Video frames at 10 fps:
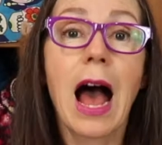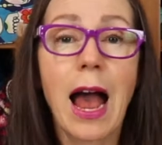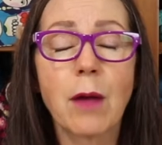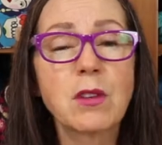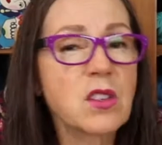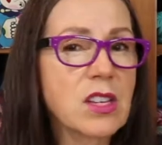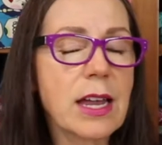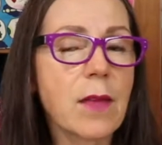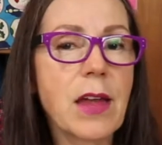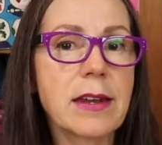I will stay
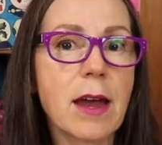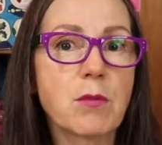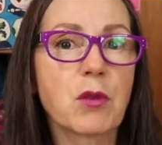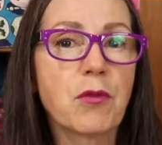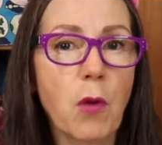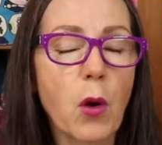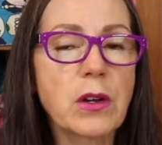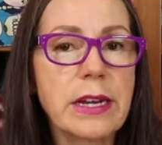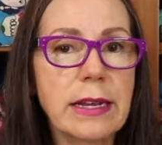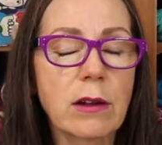on that number 4
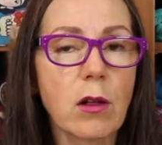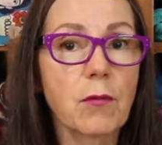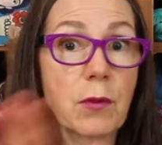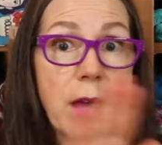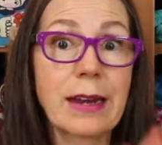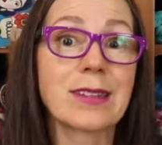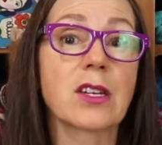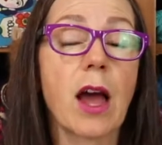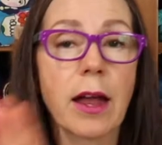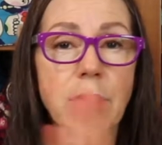needle for that
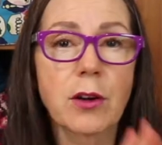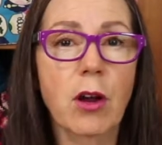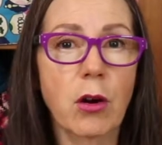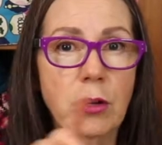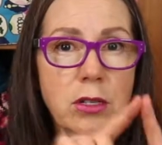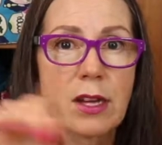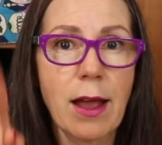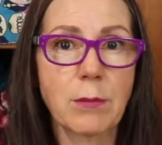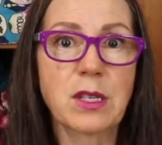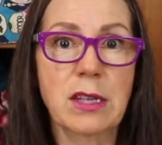entire garter
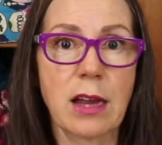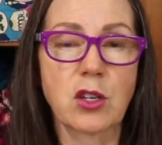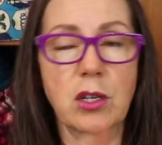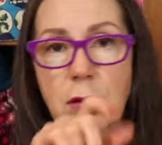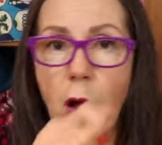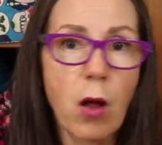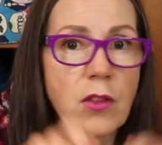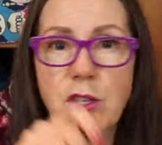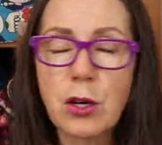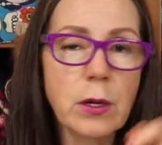tab section. All
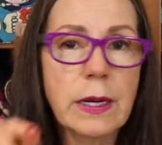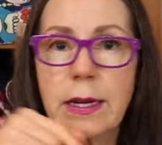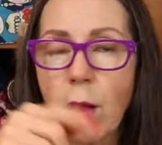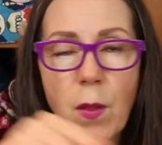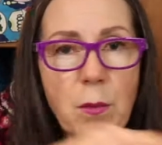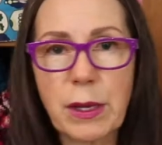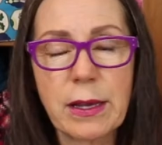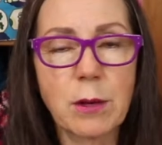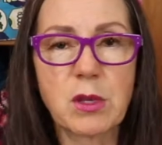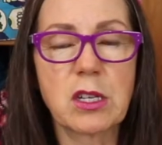the turning, all the
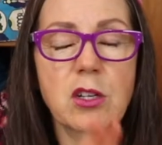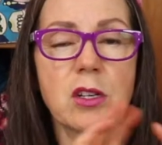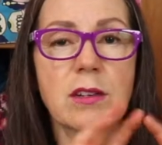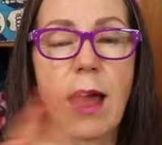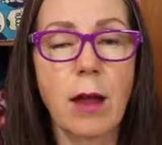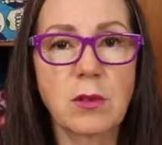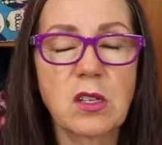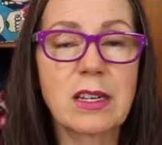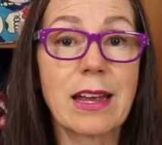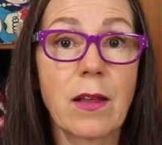picking up stitches, I will
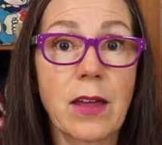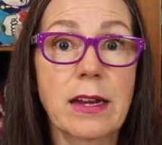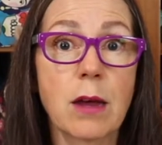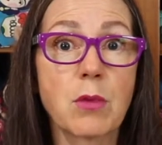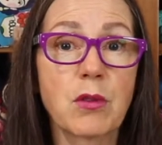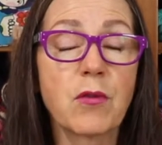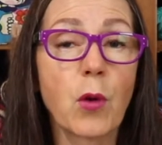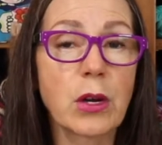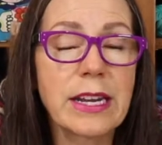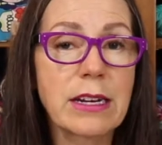stay on that number
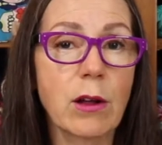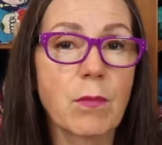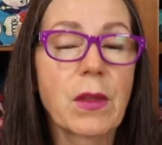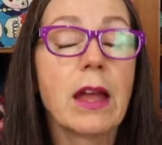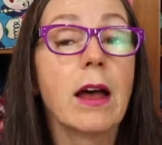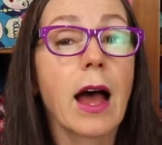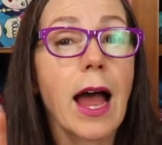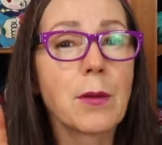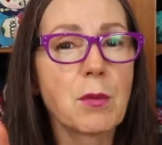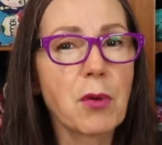4 needle.
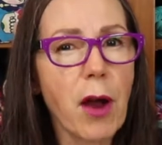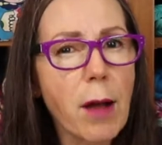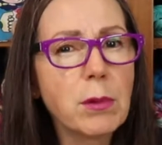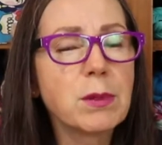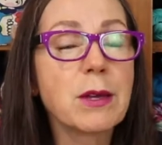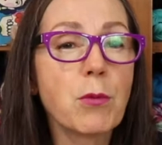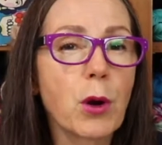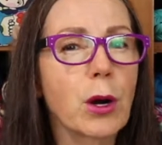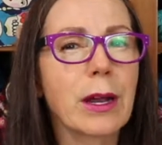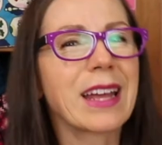I will probably
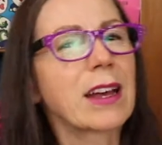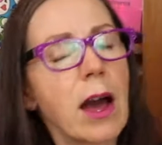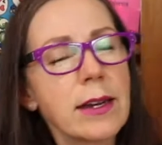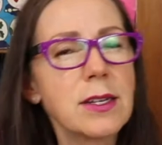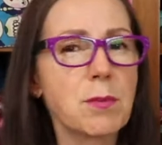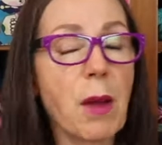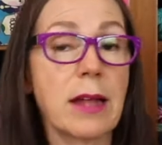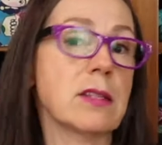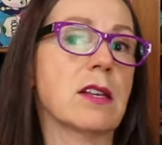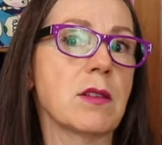work, it kind of
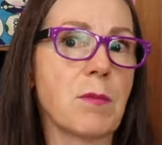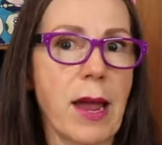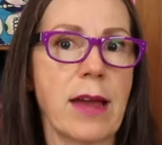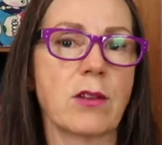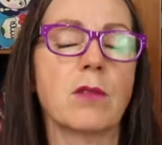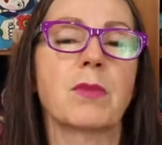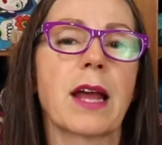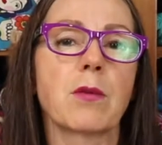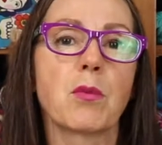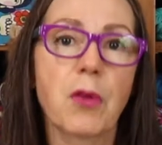depends on the pattern, but
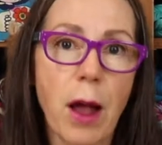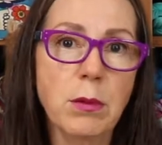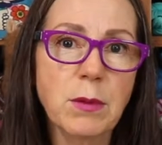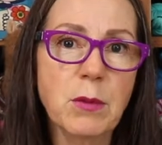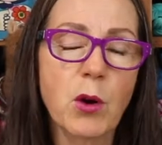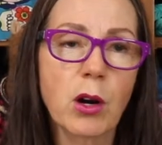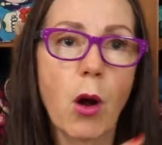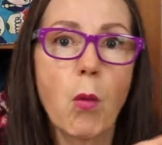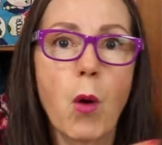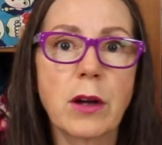I will probably work
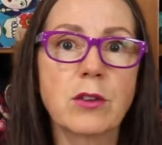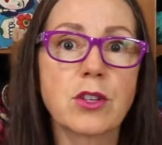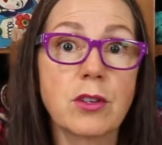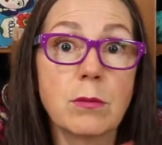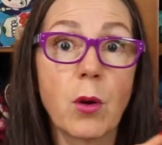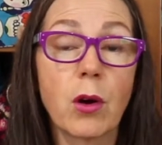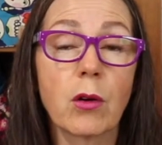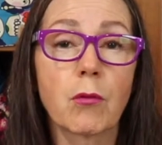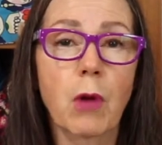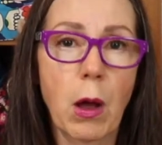1 or 2
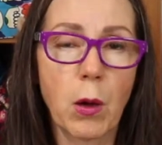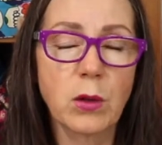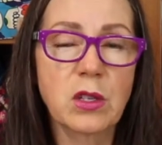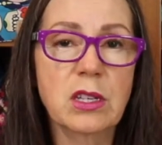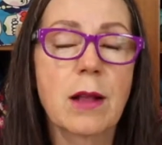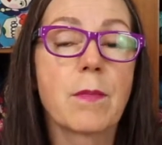more rows